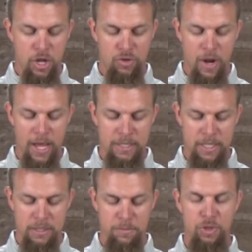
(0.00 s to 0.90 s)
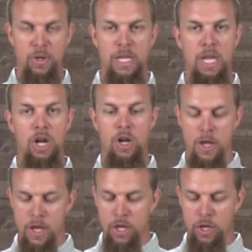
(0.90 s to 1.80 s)
drag system to it here.
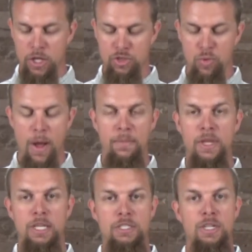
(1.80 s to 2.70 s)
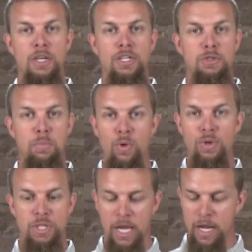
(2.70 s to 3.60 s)
You can swap these
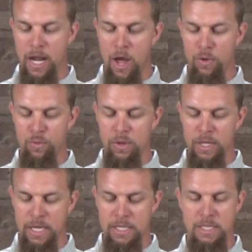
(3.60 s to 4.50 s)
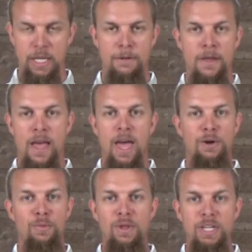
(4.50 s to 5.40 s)
spools in and out really easily, and
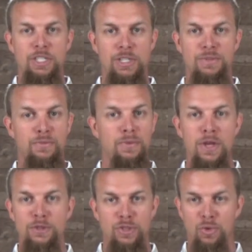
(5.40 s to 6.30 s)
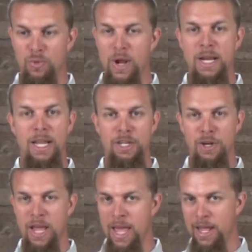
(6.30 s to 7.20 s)
it really just feels great in
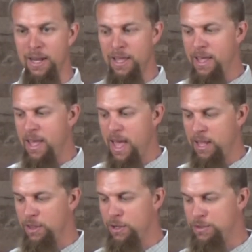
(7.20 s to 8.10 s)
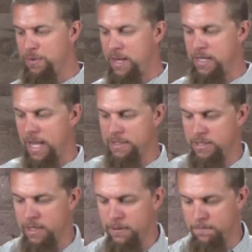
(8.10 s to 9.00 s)
your hand and looks
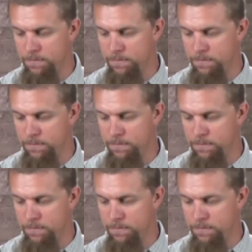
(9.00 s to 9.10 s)
fantastic.